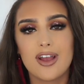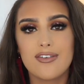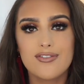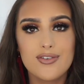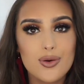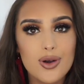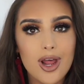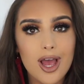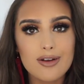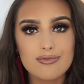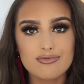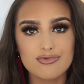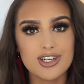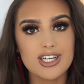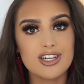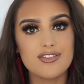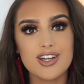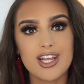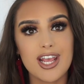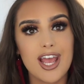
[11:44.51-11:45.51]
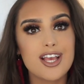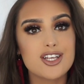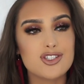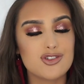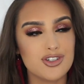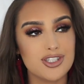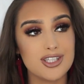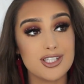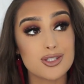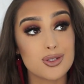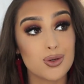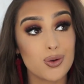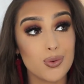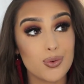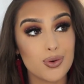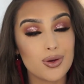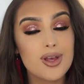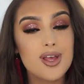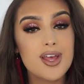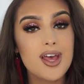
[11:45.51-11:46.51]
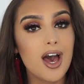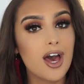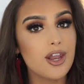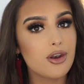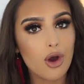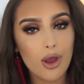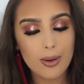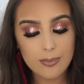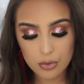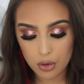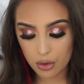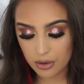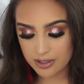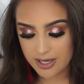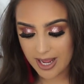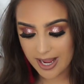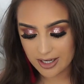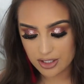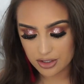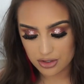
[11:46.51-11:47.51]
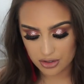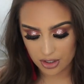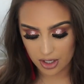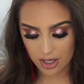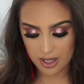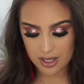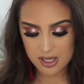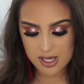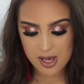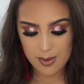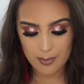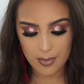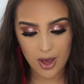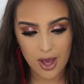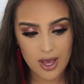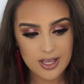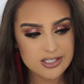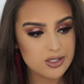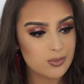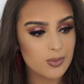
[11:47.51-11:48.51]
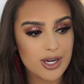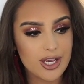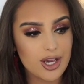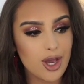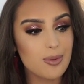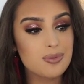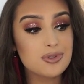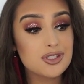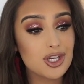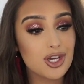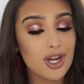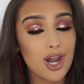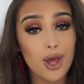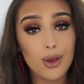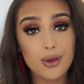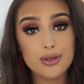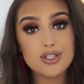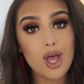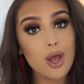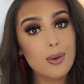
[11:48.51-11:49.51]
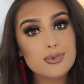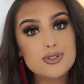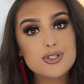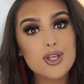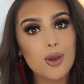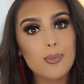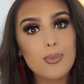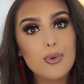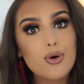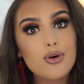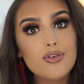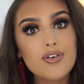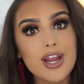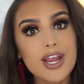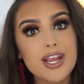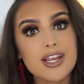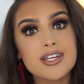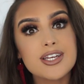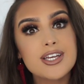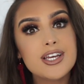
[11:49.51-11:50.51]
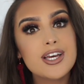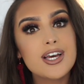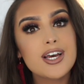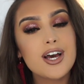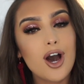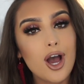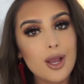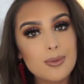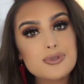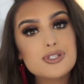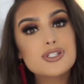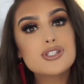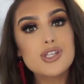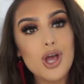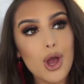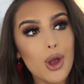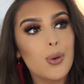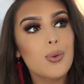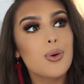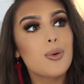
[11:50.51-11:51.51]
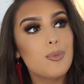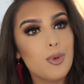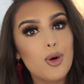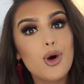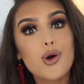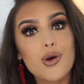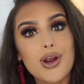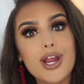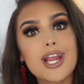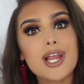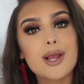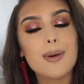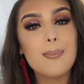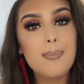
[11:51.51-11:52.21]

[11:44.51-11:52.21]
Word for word: I feel like I'm really, really extra in this haul, and I'm not an extra person when it comes to clothes. I'm so boring. I'm so boring.